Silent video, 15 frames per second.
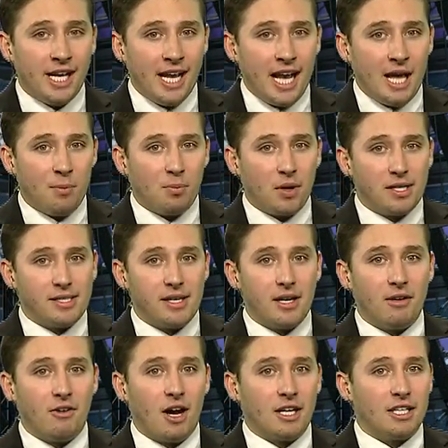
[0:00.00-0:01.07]
and president
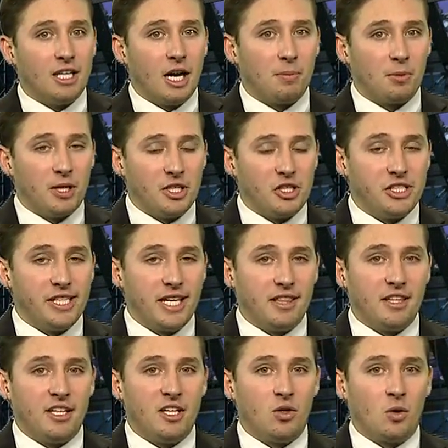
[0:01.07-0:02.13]
of hockey operations,
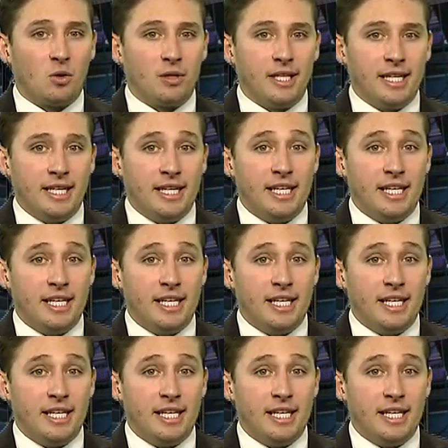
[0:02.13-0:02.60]
Anthony Noreen.